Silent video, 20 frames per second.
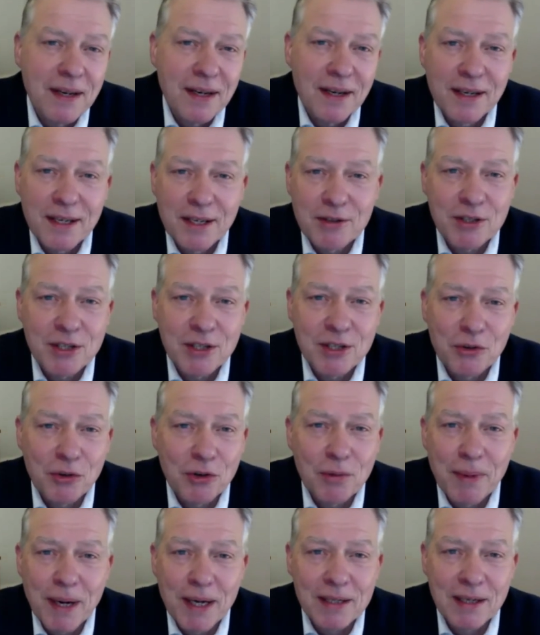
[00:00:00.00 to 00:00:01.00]
used to talk
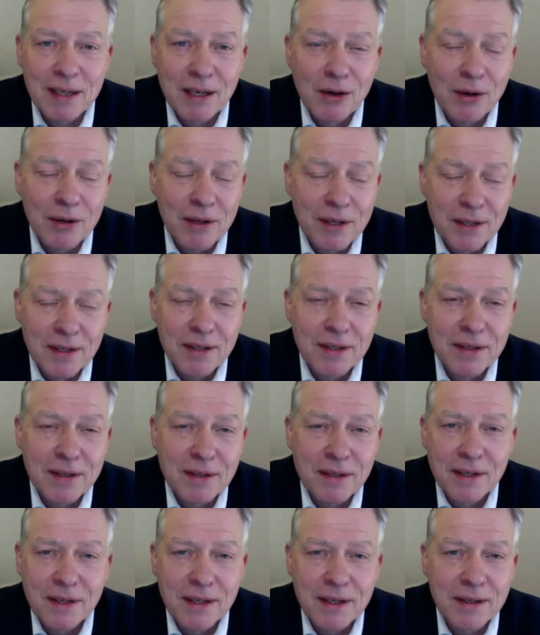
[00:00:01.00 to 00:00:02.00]
about a lot. That
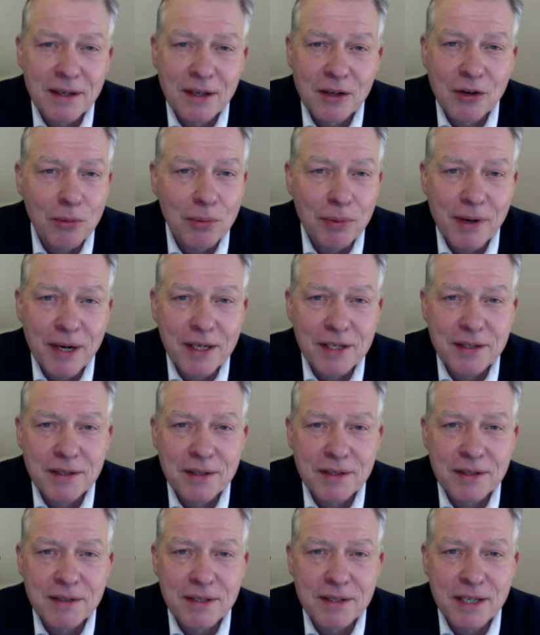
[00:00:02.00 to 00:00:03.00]
the
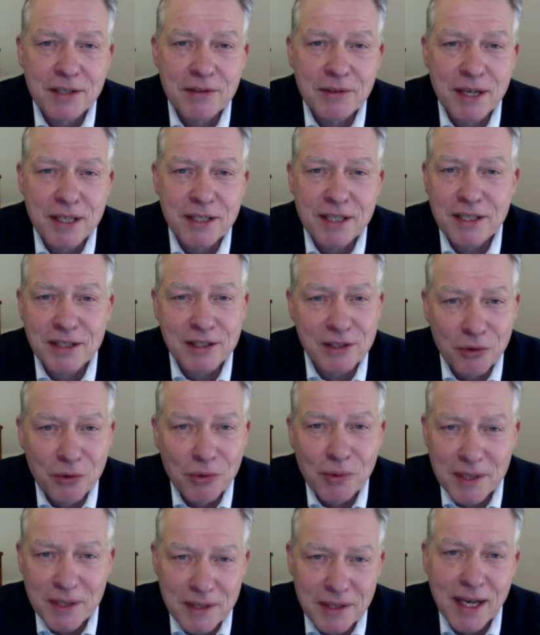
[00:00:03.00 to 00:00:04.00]
corporation's interest isn't
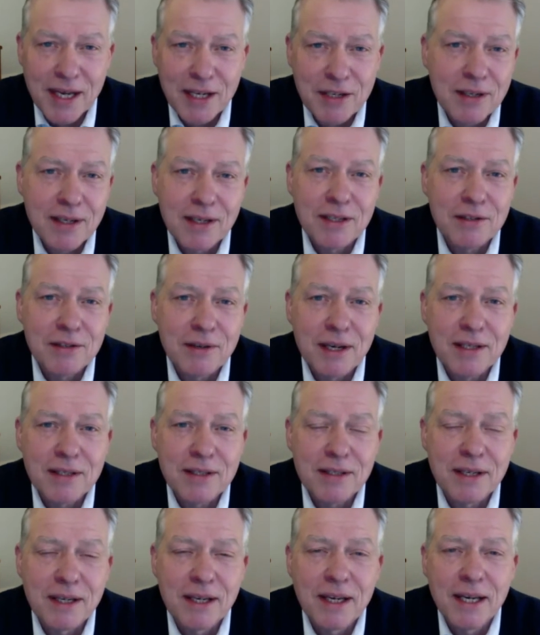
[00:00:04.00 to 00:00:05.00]
always the national
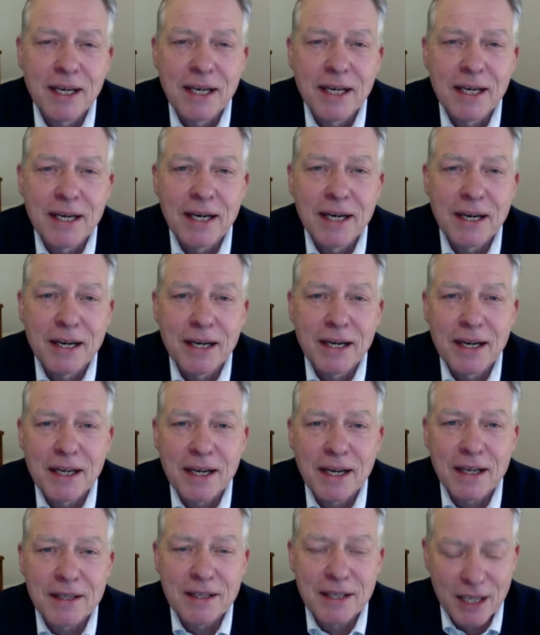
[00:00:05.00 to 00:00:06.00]
interest, and
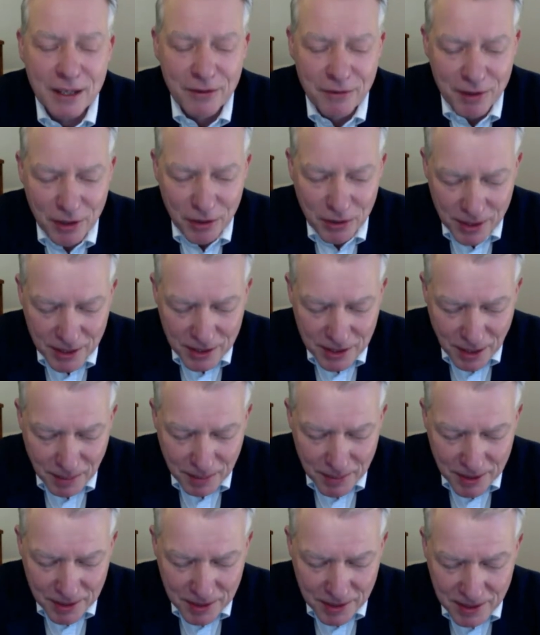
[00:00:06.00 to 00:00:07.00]
I think if you look at some of
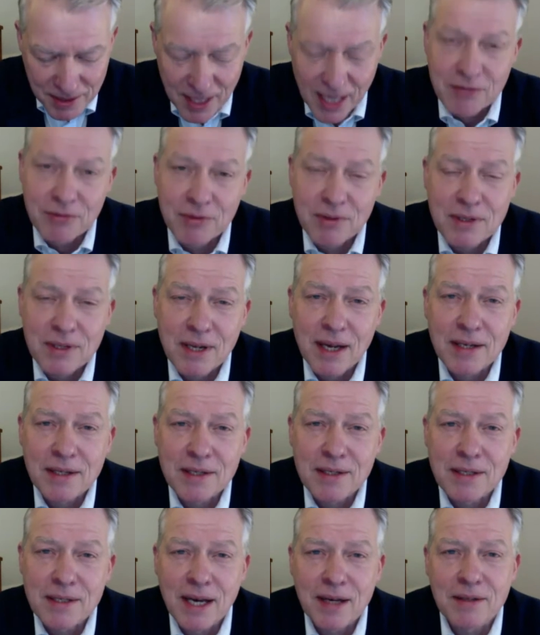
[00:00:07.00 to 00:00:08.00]
the successful states in
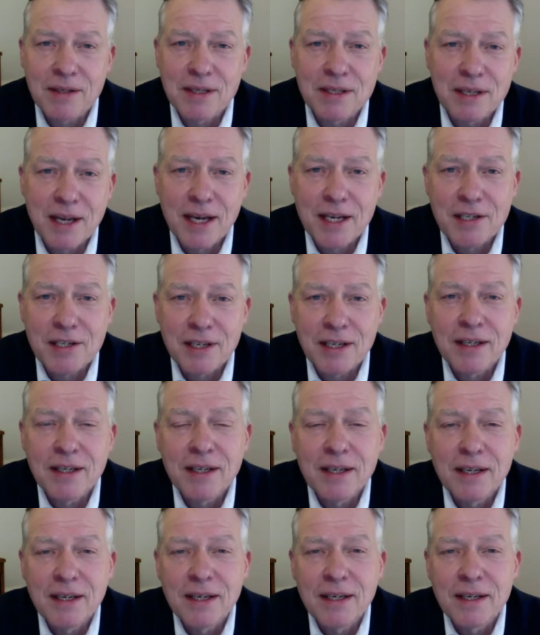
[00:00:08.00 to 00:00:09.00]
Southeast Asia,
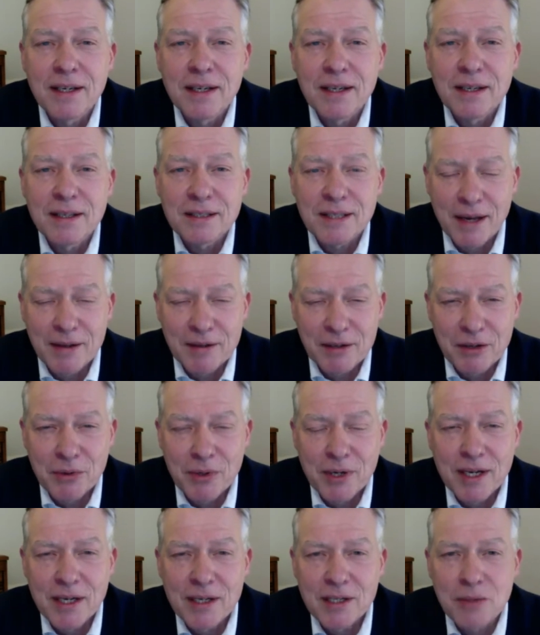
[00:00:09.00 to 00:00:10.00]
South
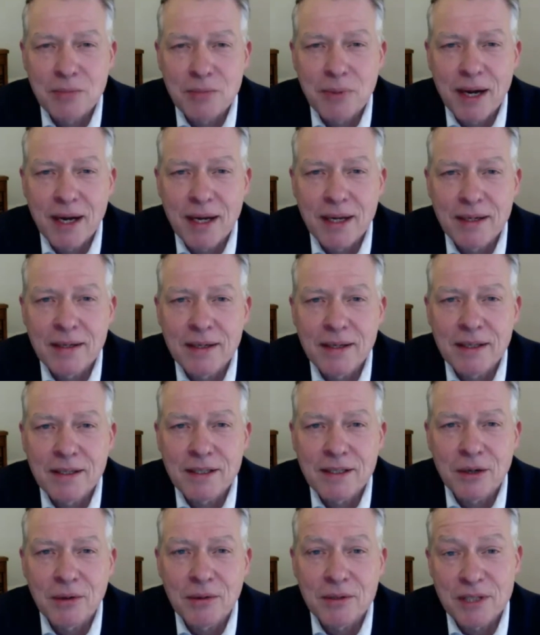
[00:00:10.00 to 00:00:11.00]
Korea, Japan, and
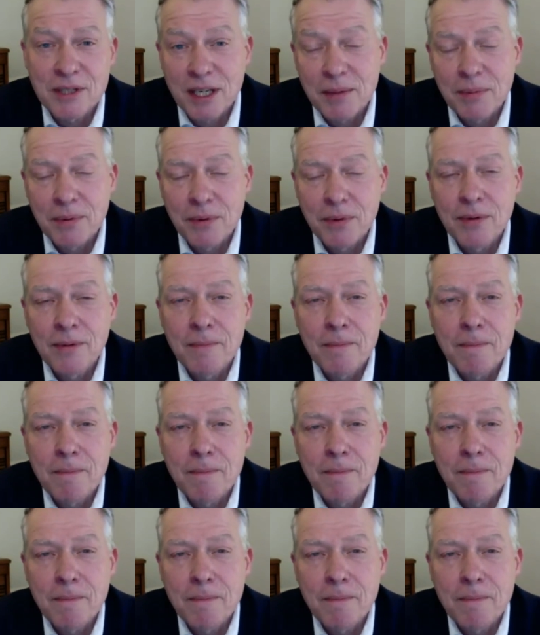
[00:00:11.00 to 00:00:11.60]
so on, Singapore,